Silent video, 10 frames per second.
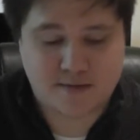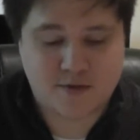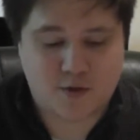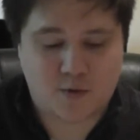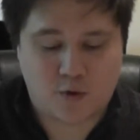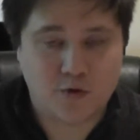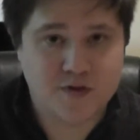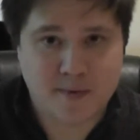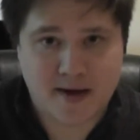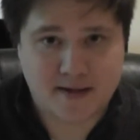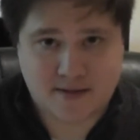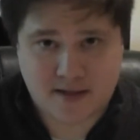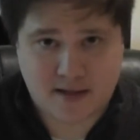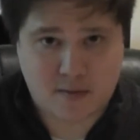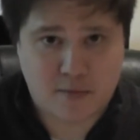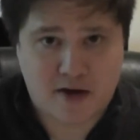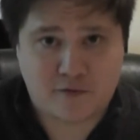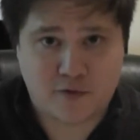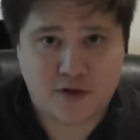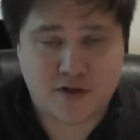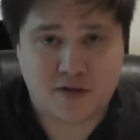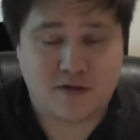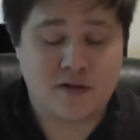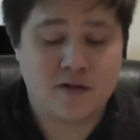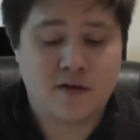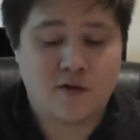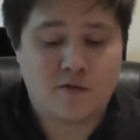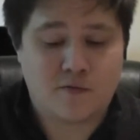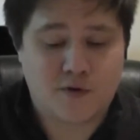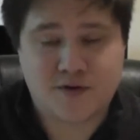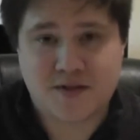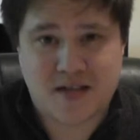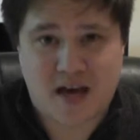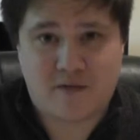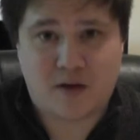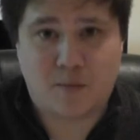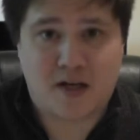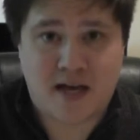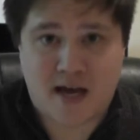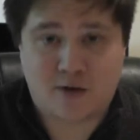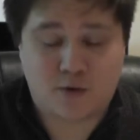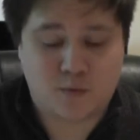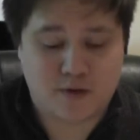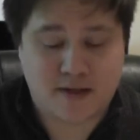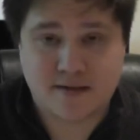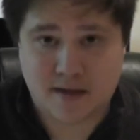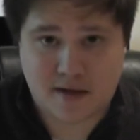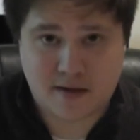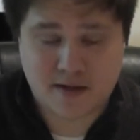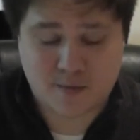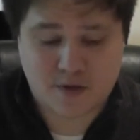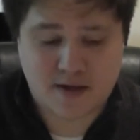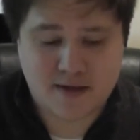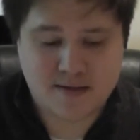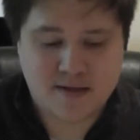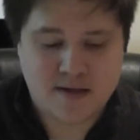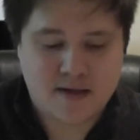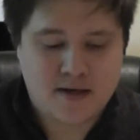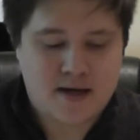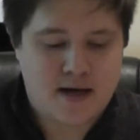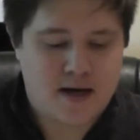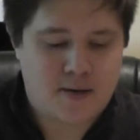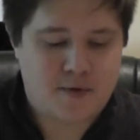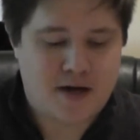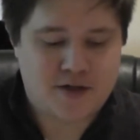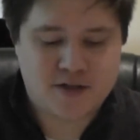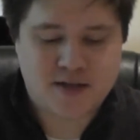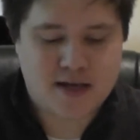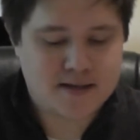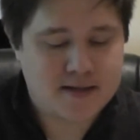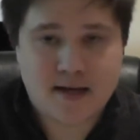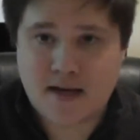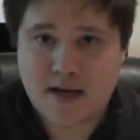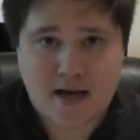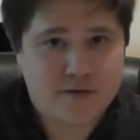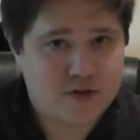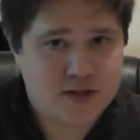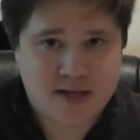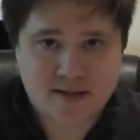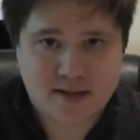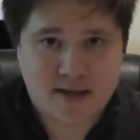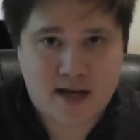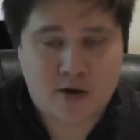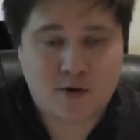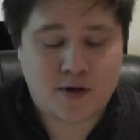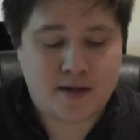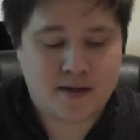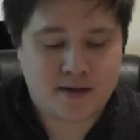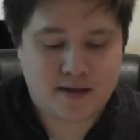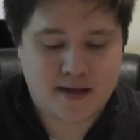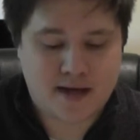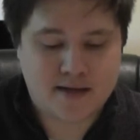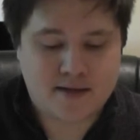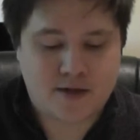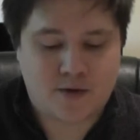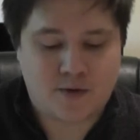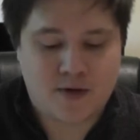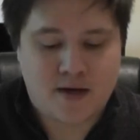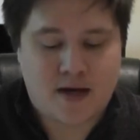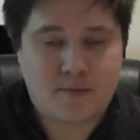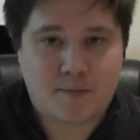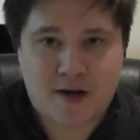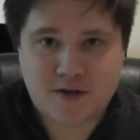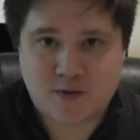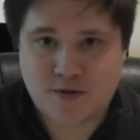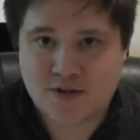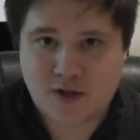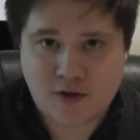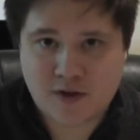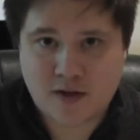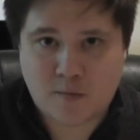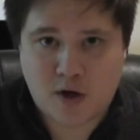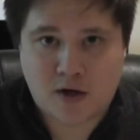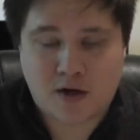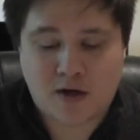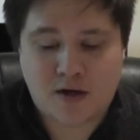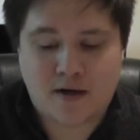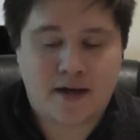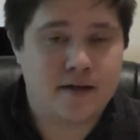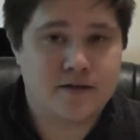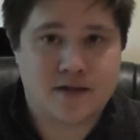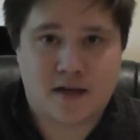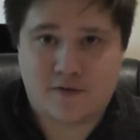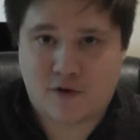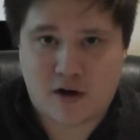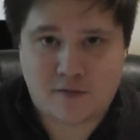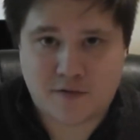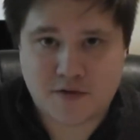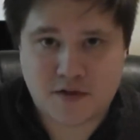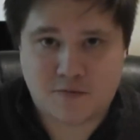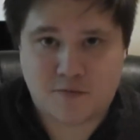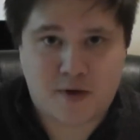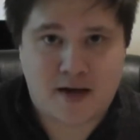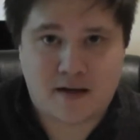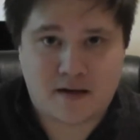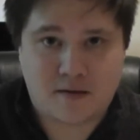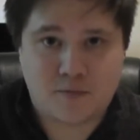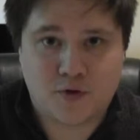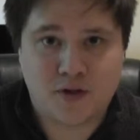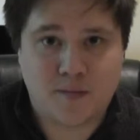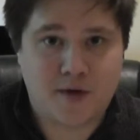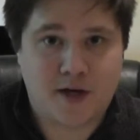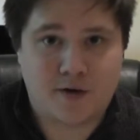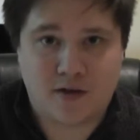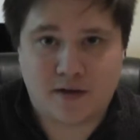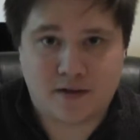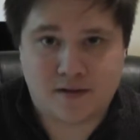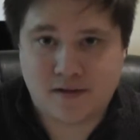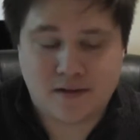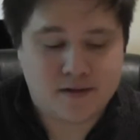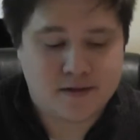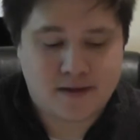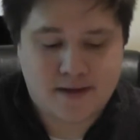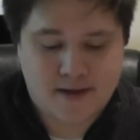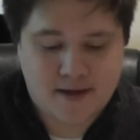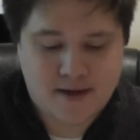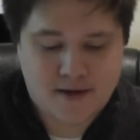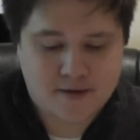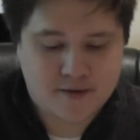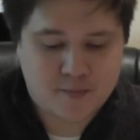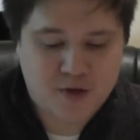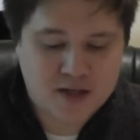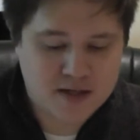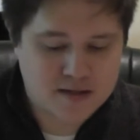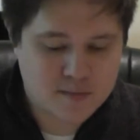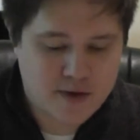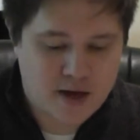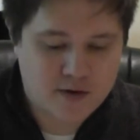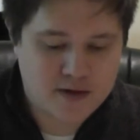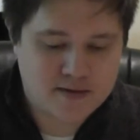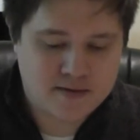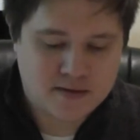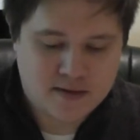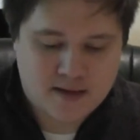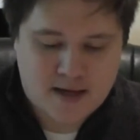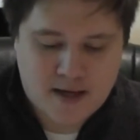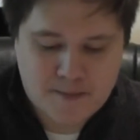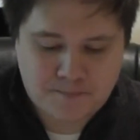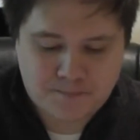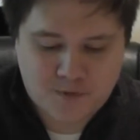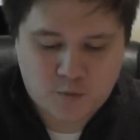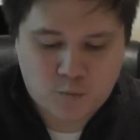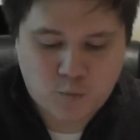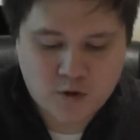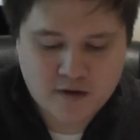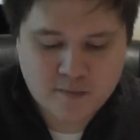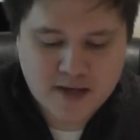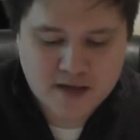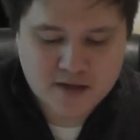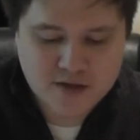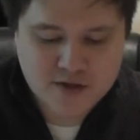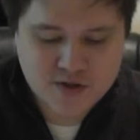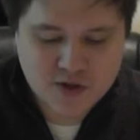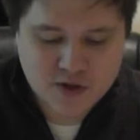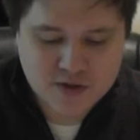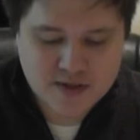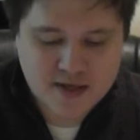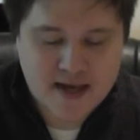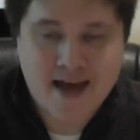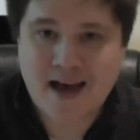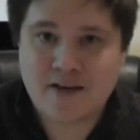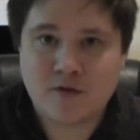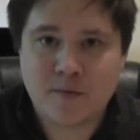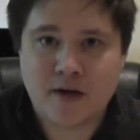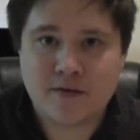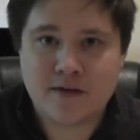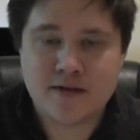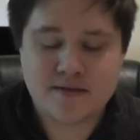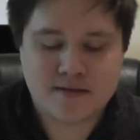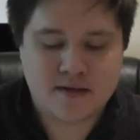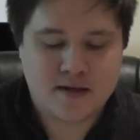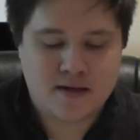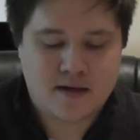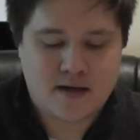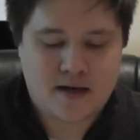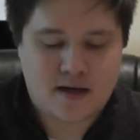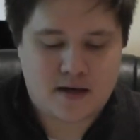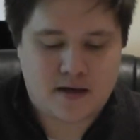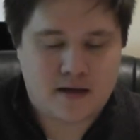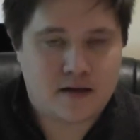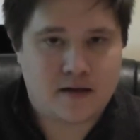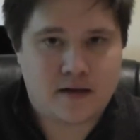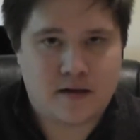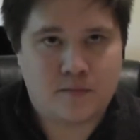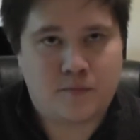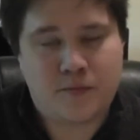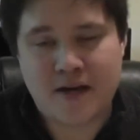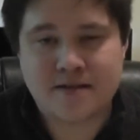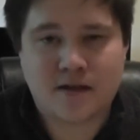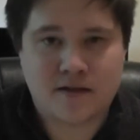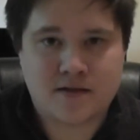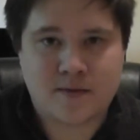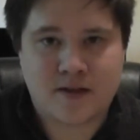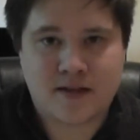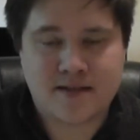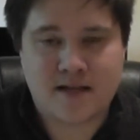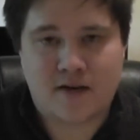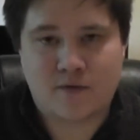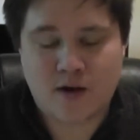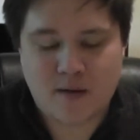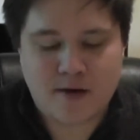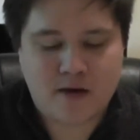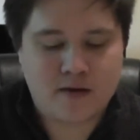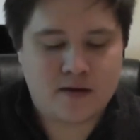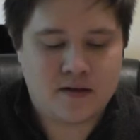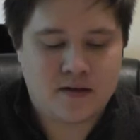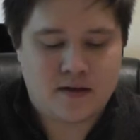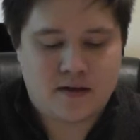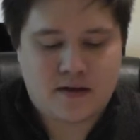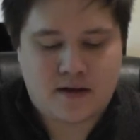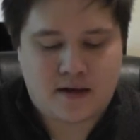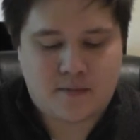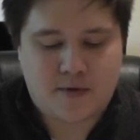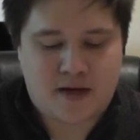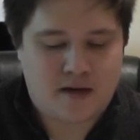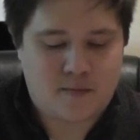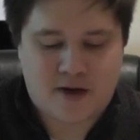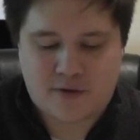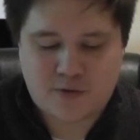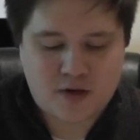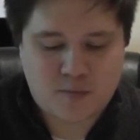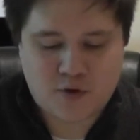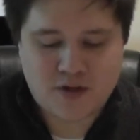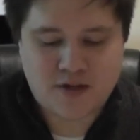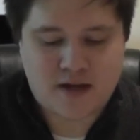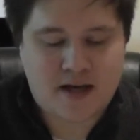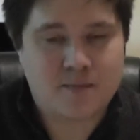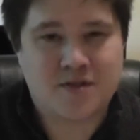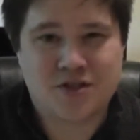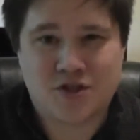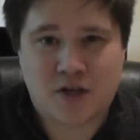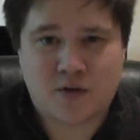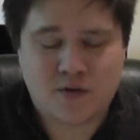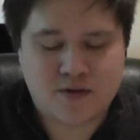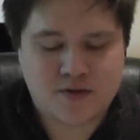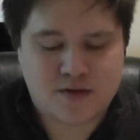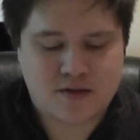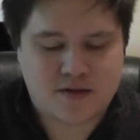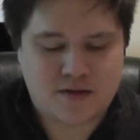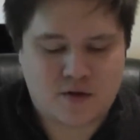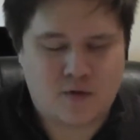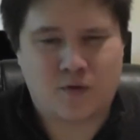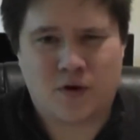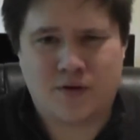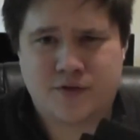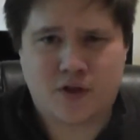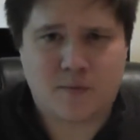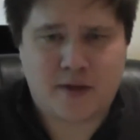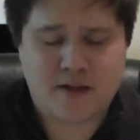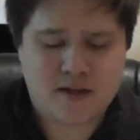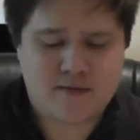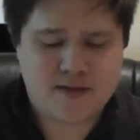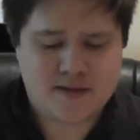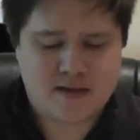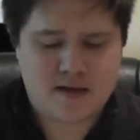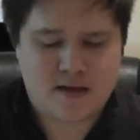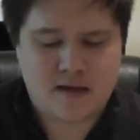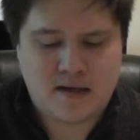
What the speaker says: So it holds the magazine in by friction versus having a mechanical release like this one does. I just got it today. I haven't tested it out or anything like that, so I'm about to install it on the marker and just kind of offer some of my preliminary opinions about it. One of the main concerns that I have about this, and based on some of the things that I've read about it, and about 3D printed items in general, is just the overall durability of this thing.